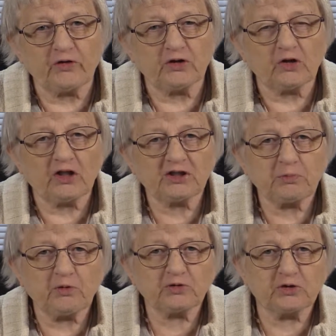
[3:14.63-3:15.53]
you're not
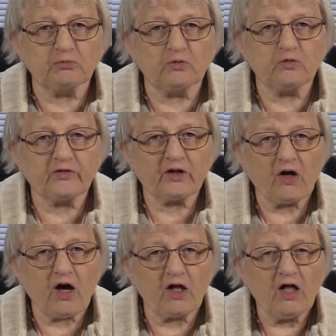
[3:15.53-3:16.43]
supposed to move at
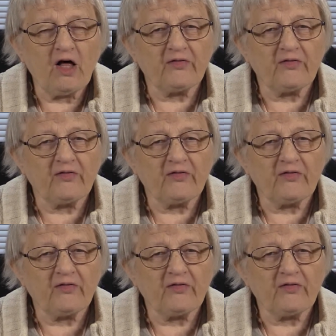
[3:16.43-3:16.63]
all.